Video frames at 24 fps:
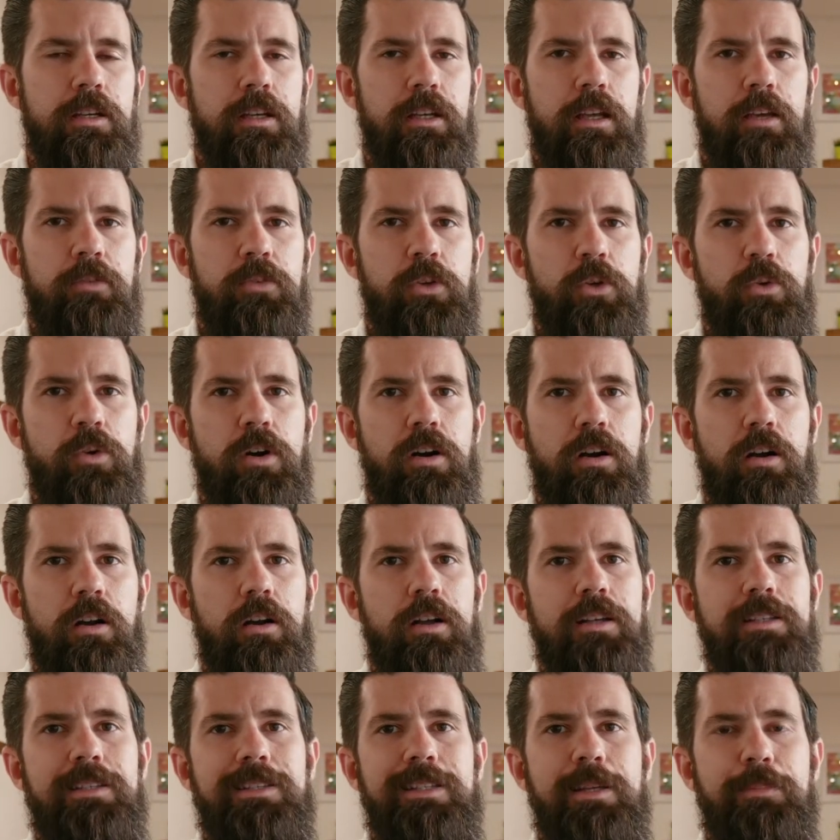If you are
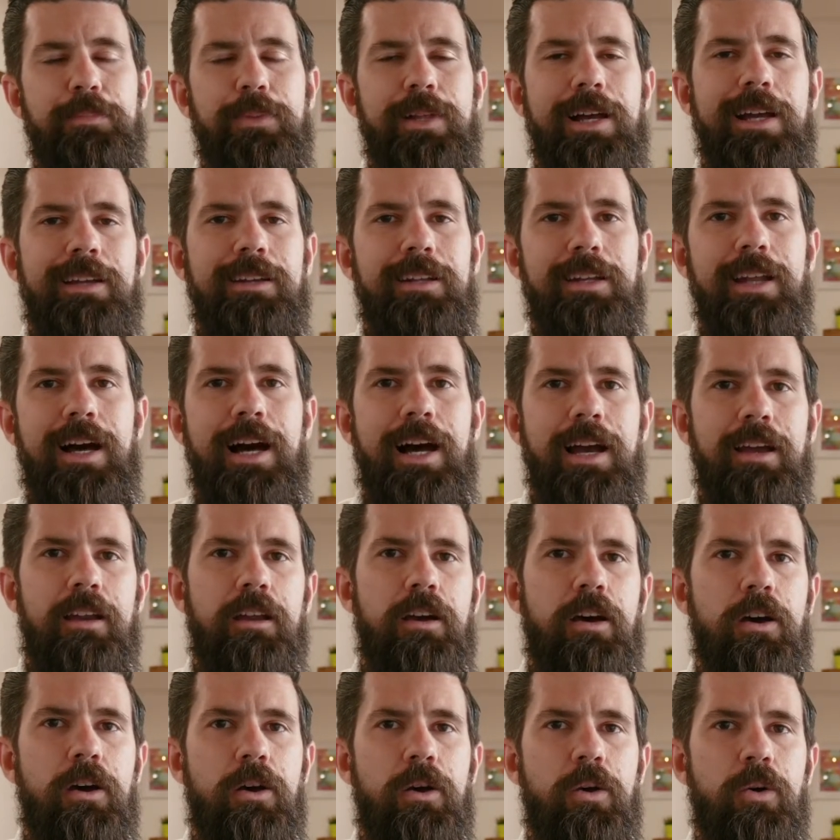a zip line in
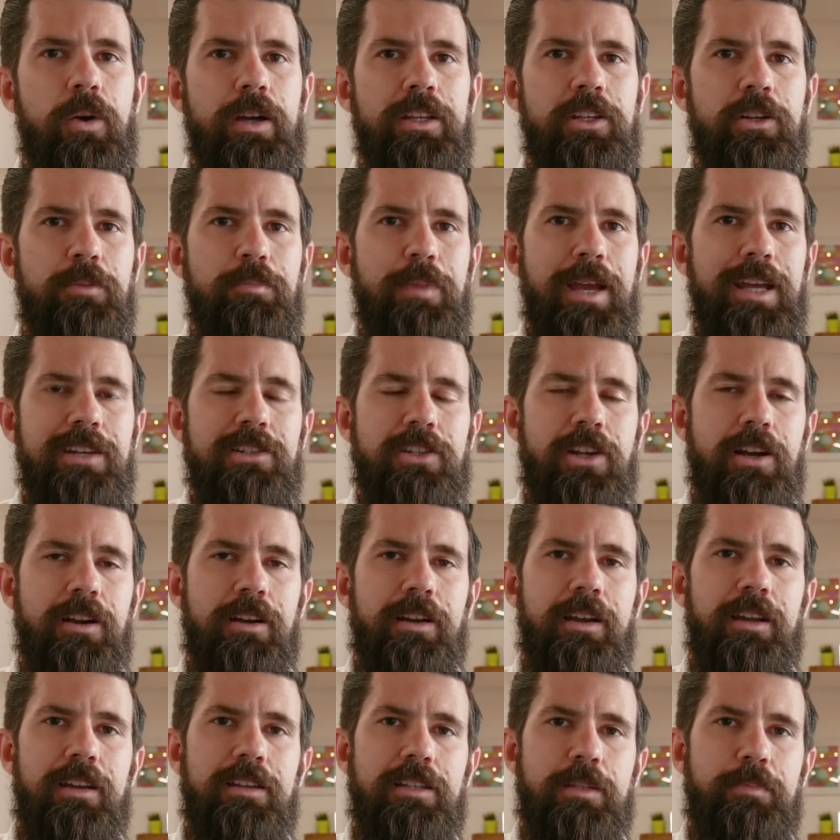Idaho and your main
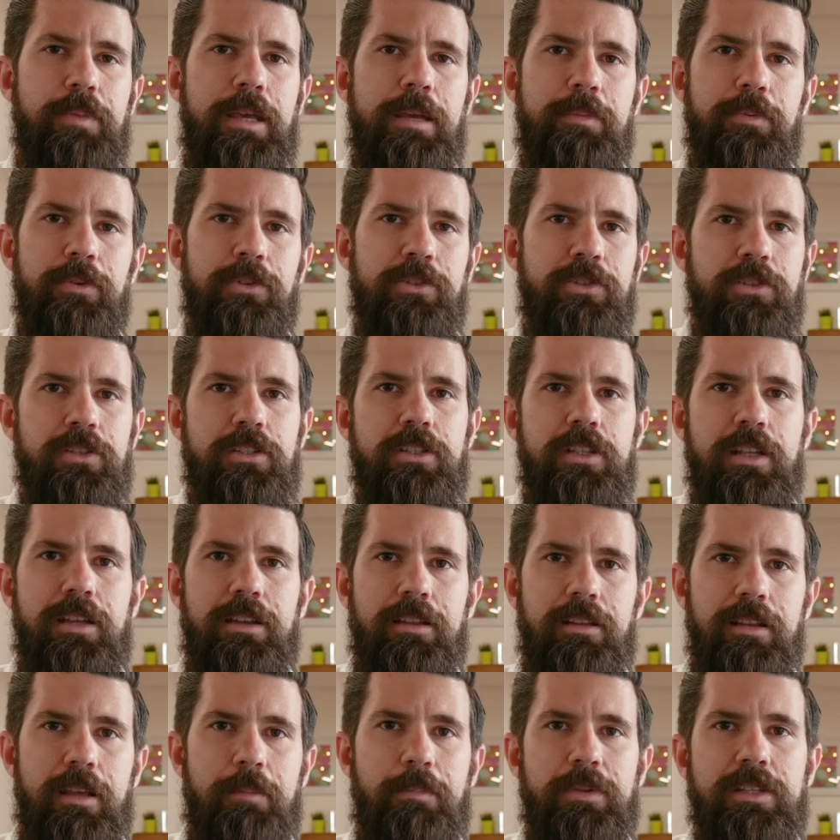target is people just
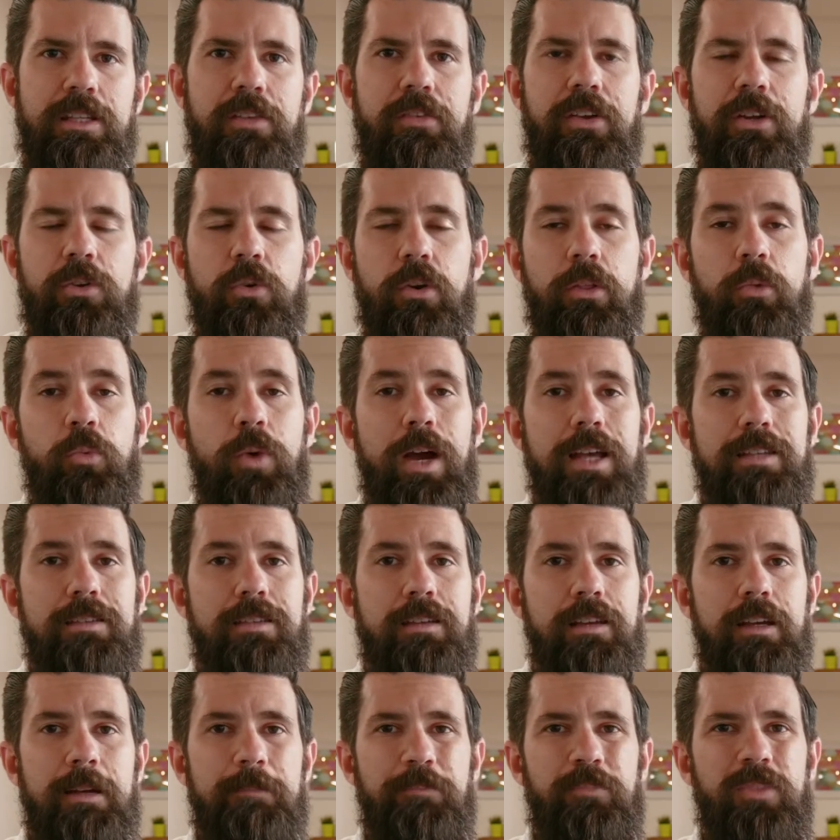in the Pacific
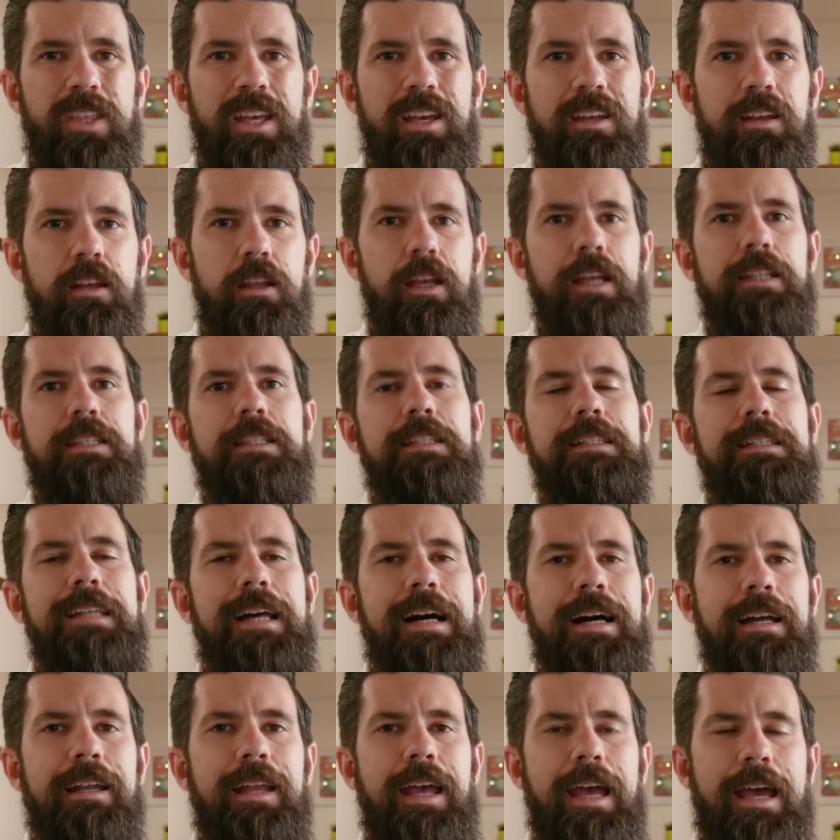Northwest, then it's
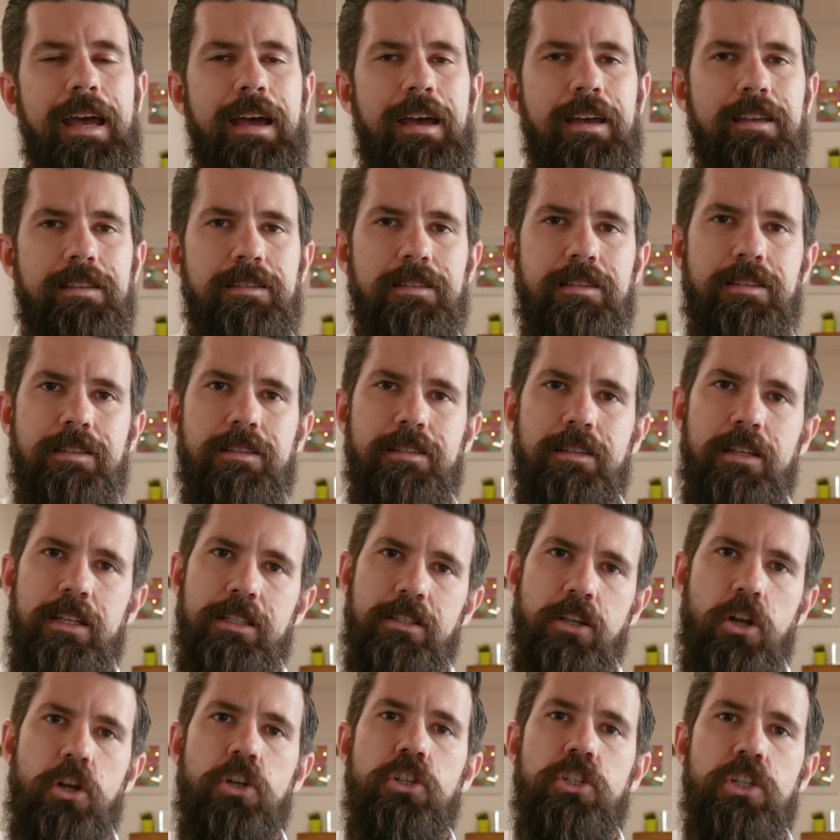not as
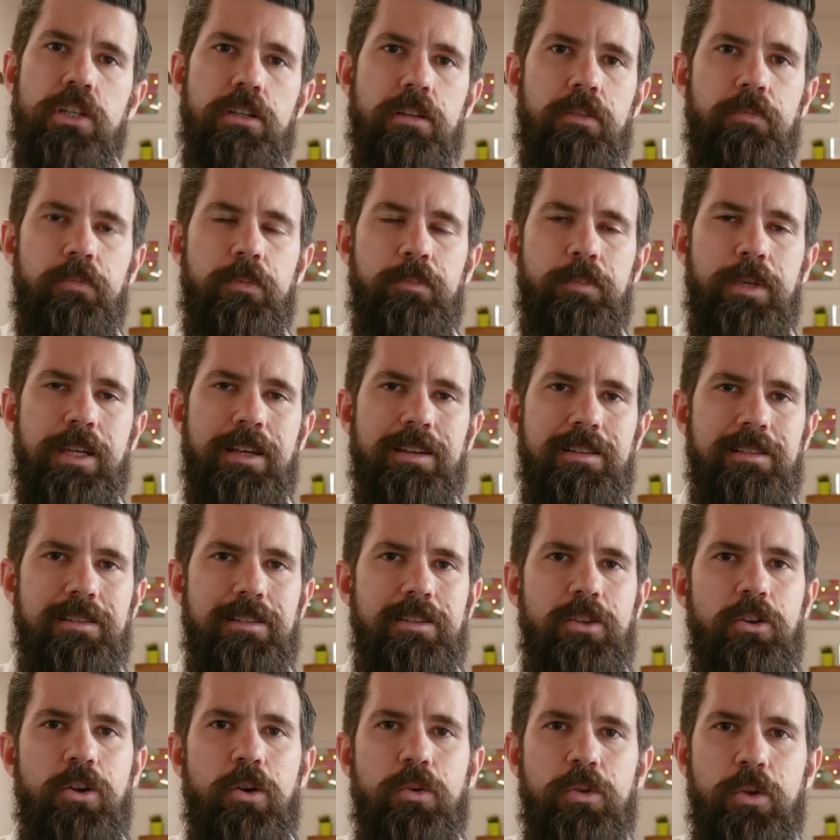urgent because
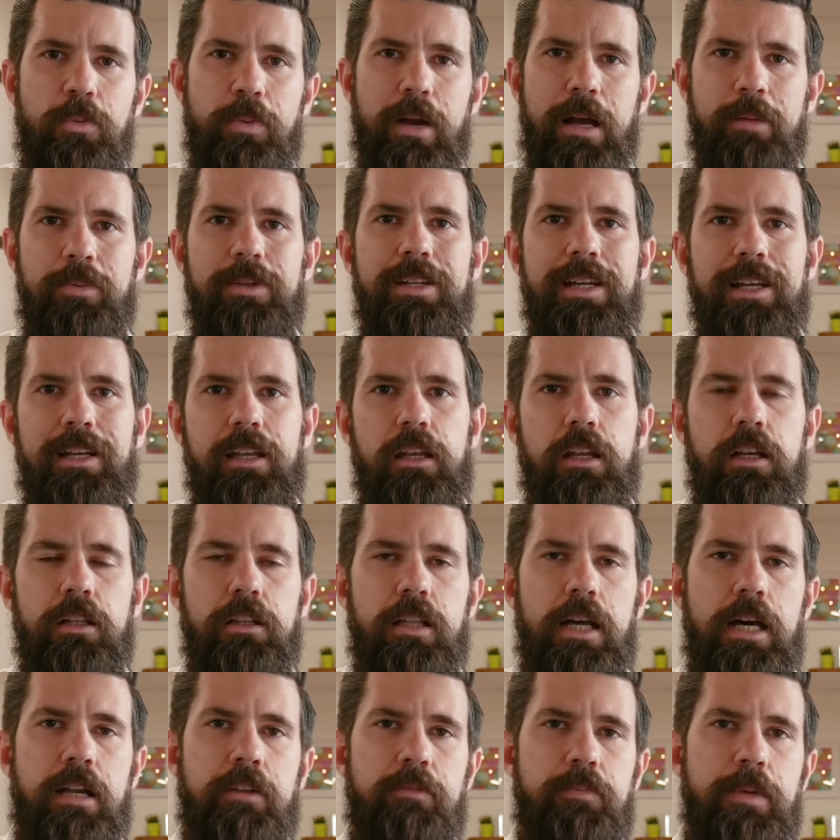you're probably not getting a
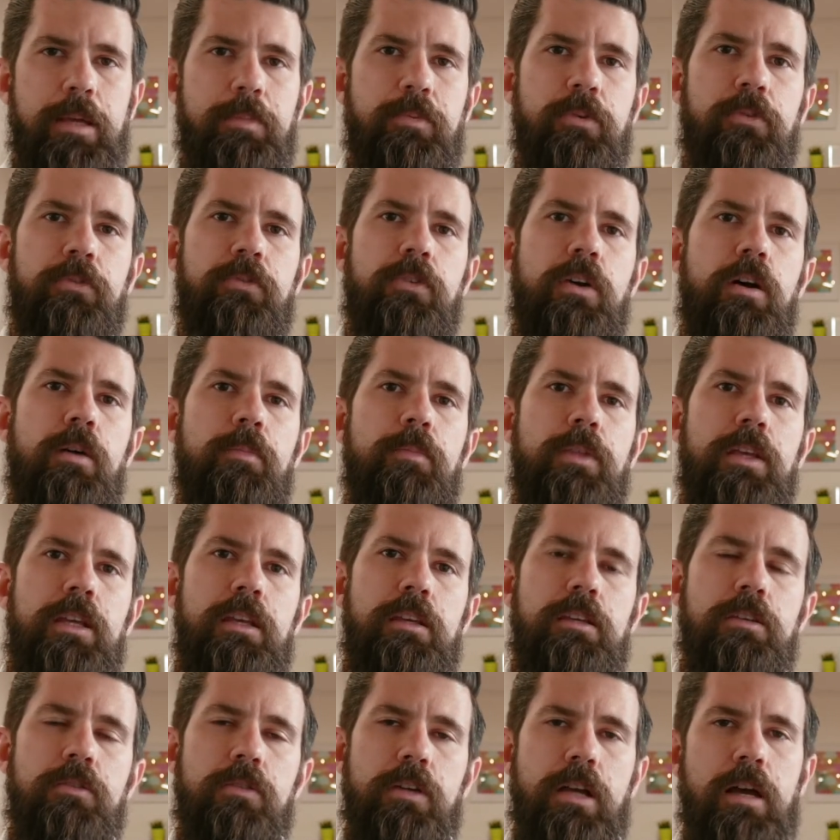lot of people from the
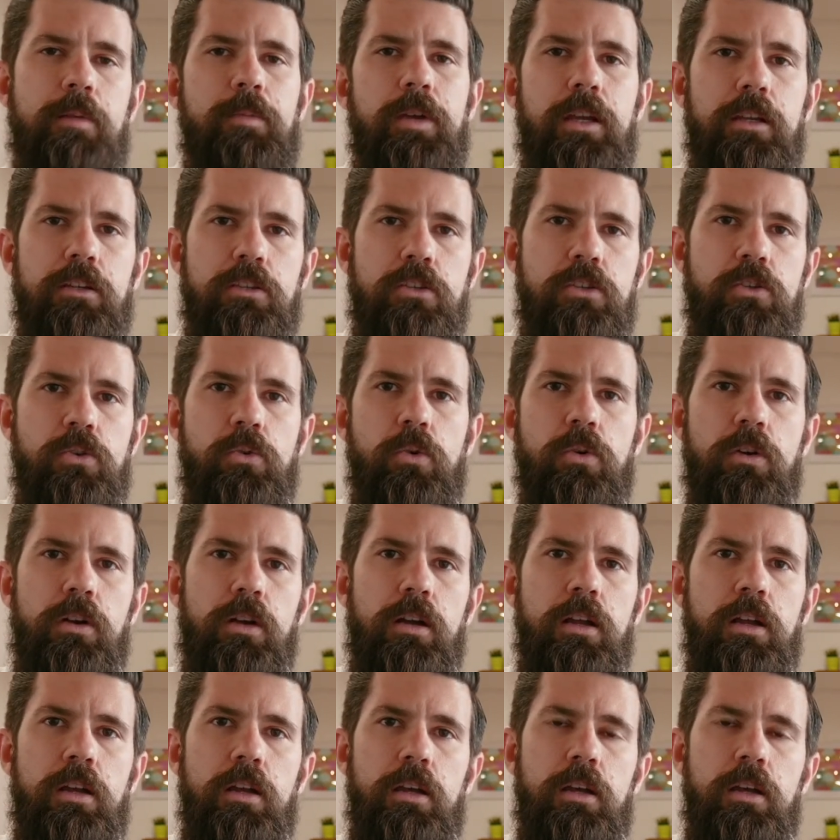EU coming to your